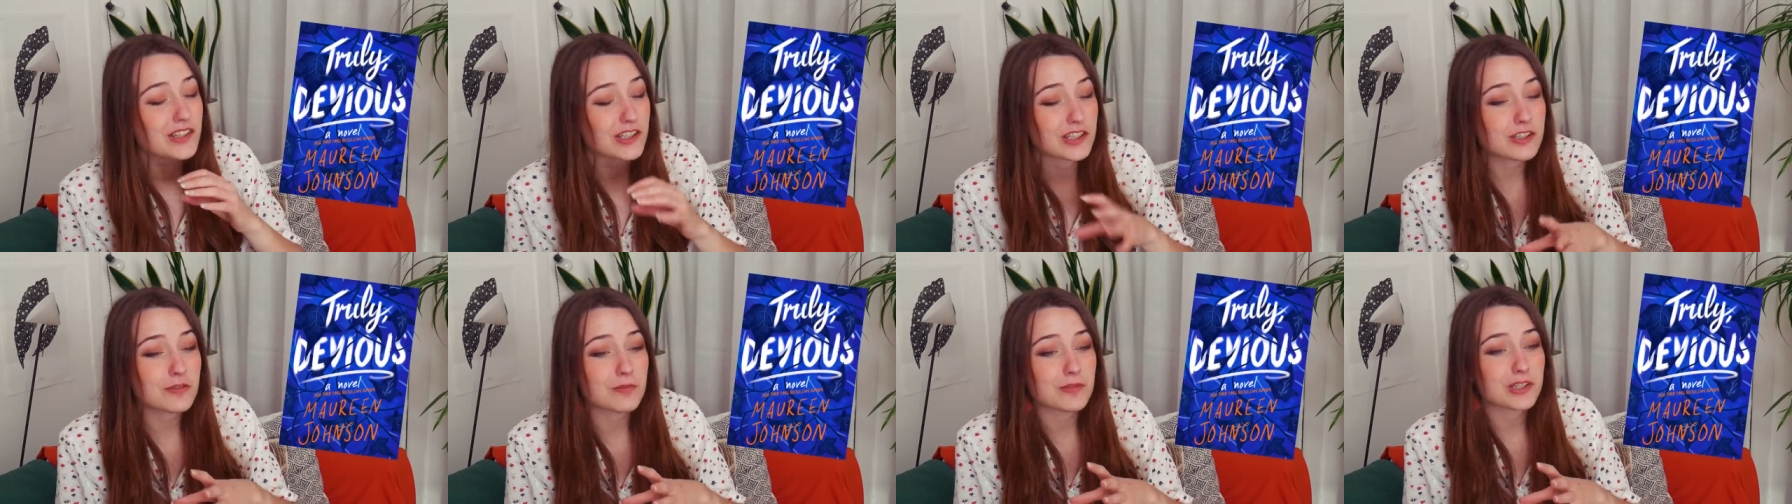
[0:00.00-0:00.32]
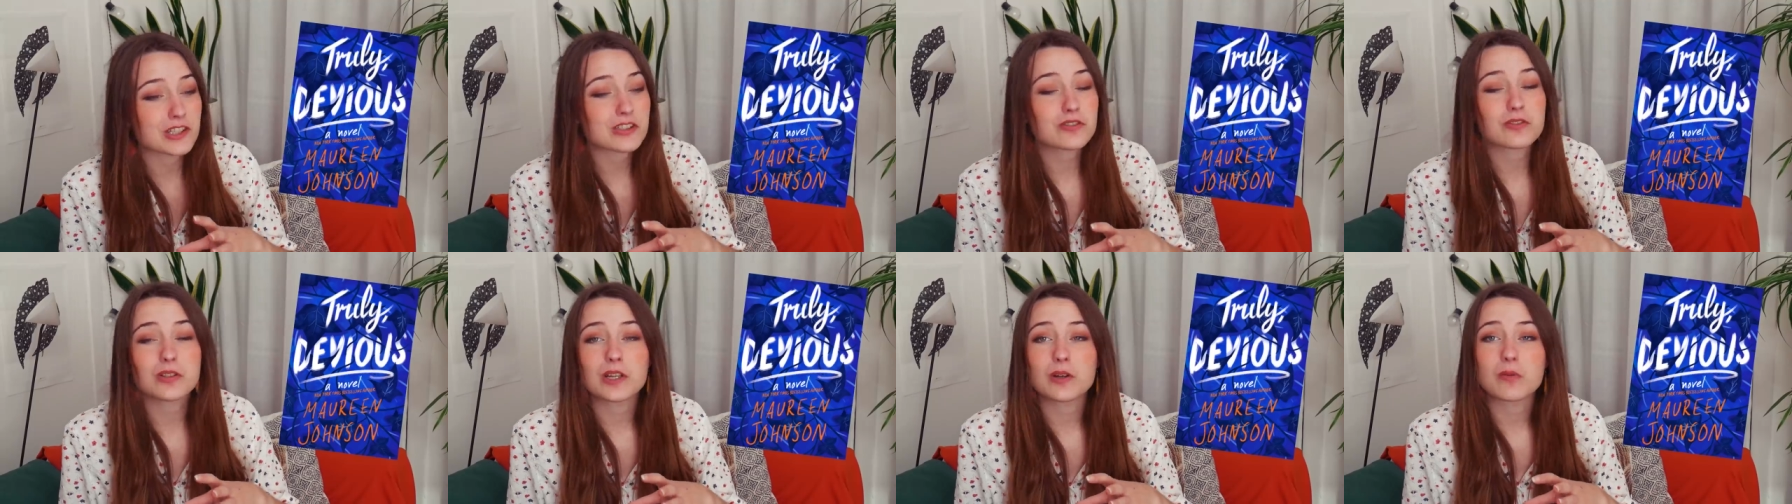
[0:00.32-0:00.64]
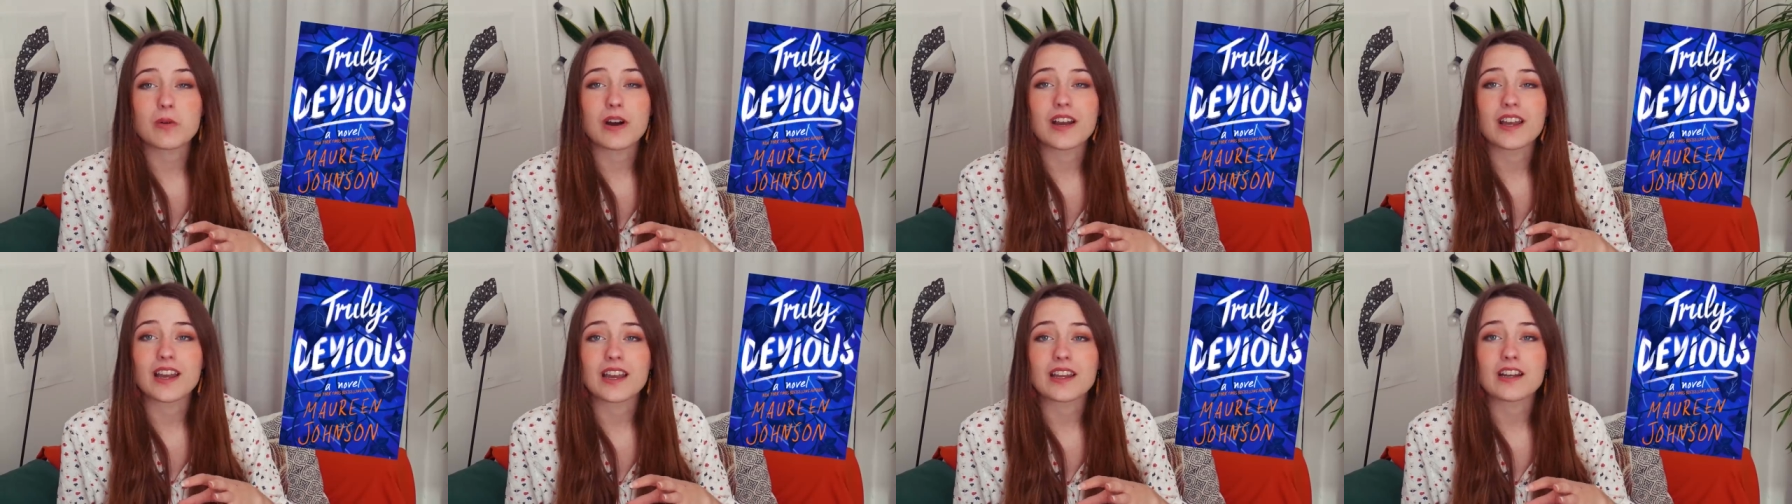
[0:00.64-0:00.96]
This mystery
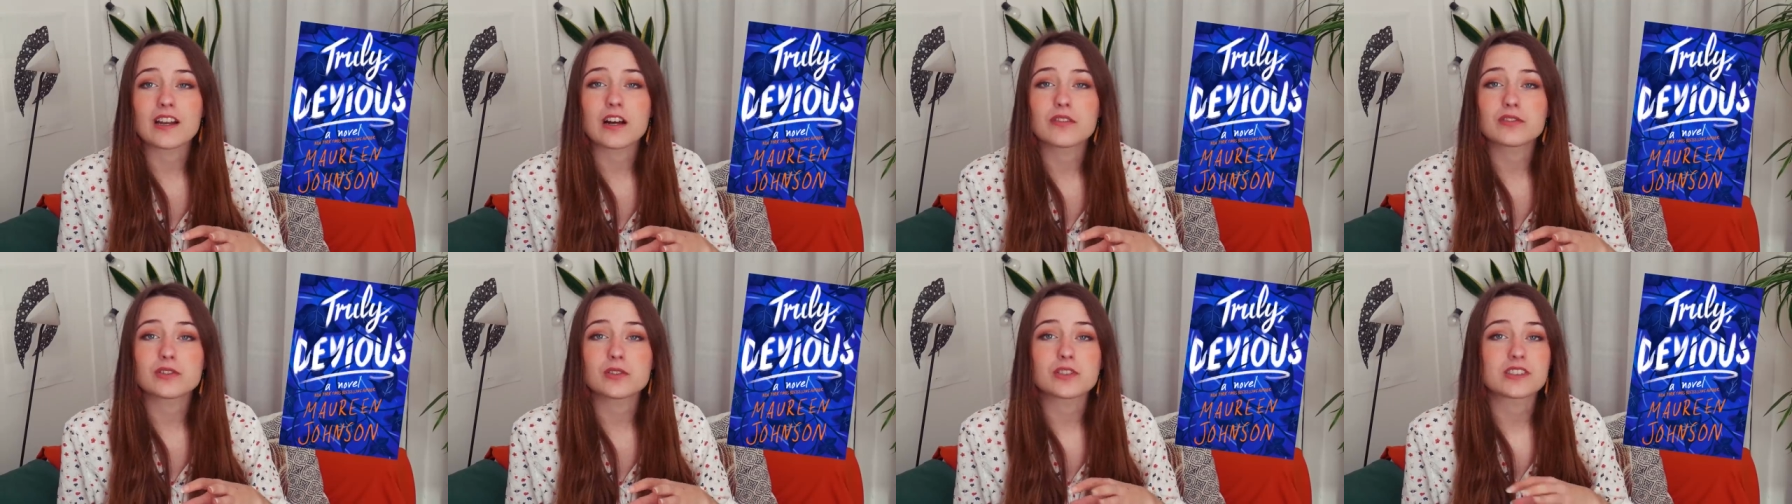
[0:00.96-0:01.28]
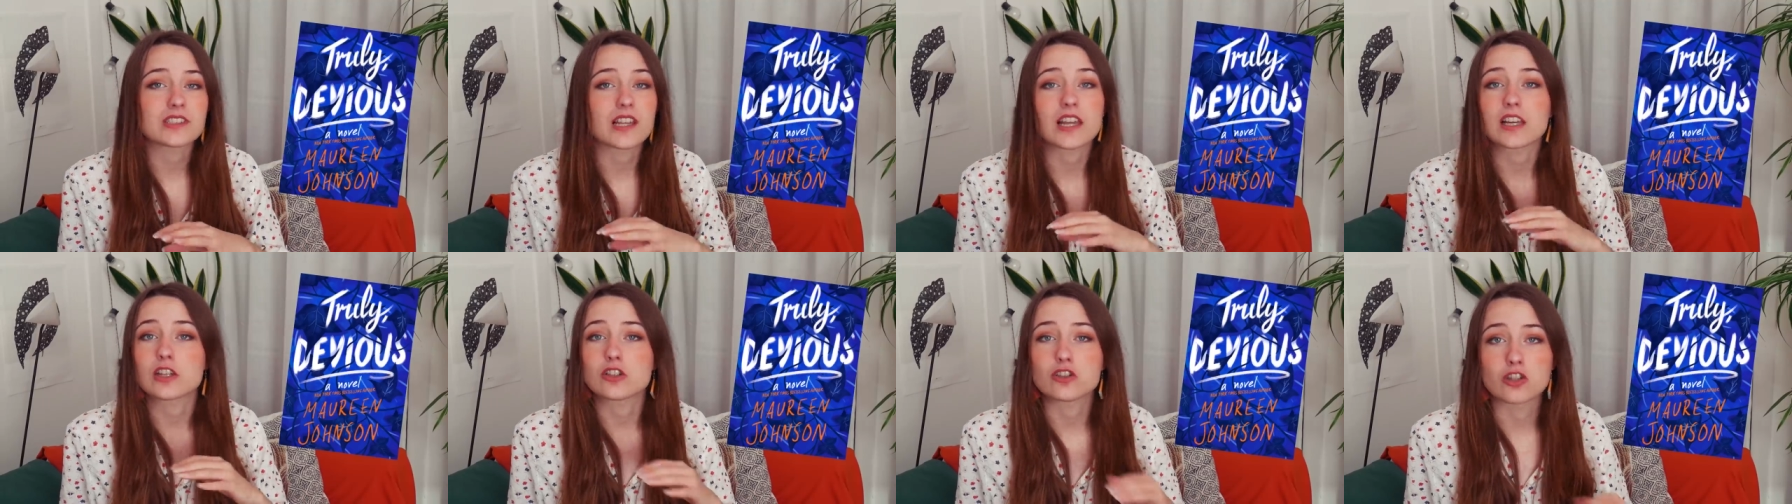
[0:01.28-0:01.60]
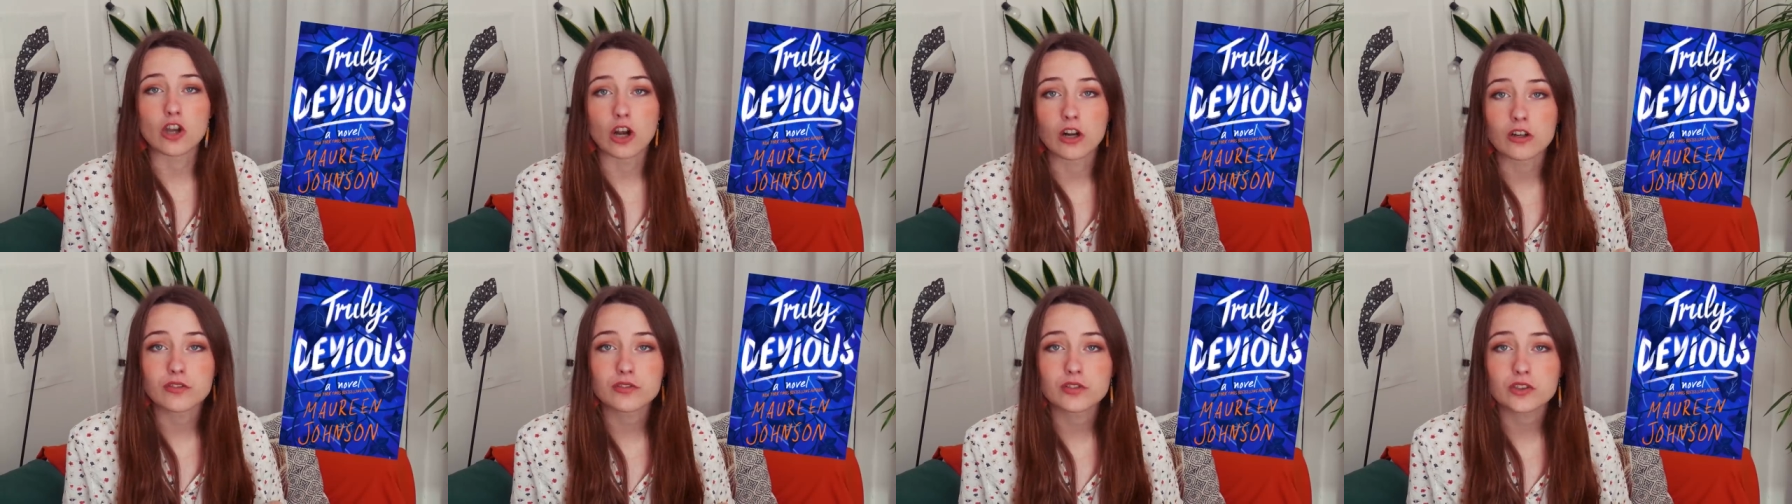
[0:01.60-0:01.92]
YA novel is like
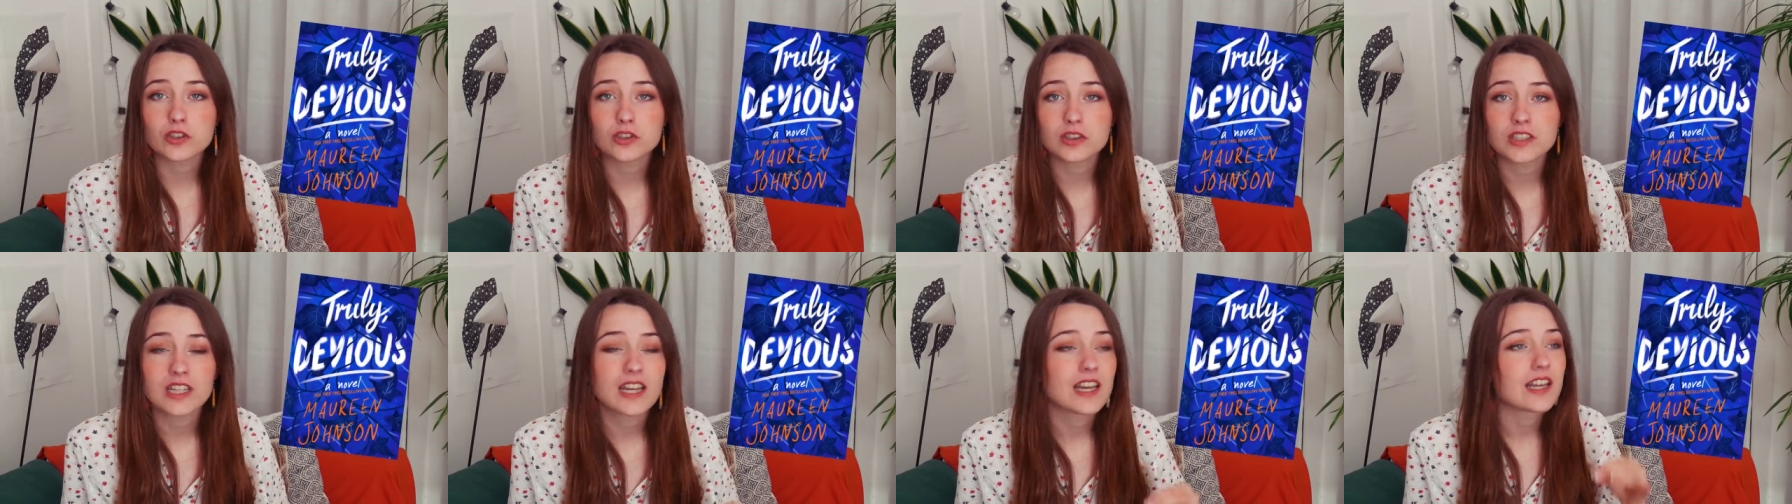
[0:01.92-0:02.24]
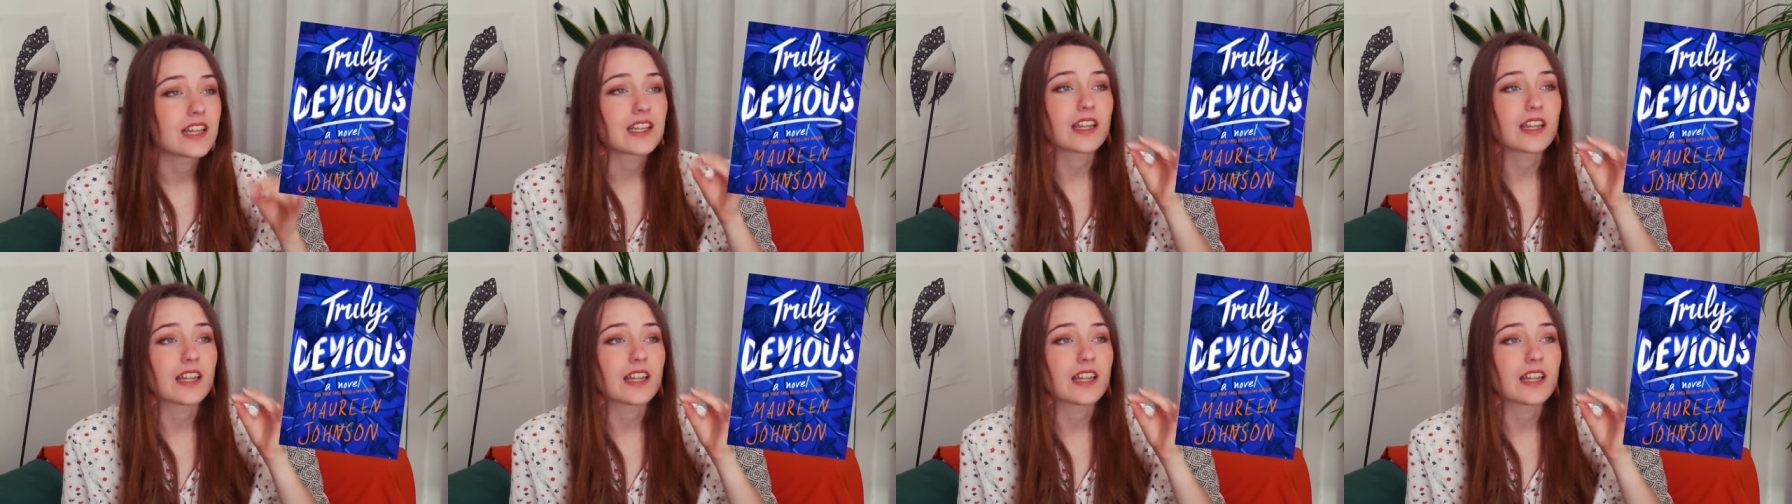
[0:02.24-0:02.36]
junk food.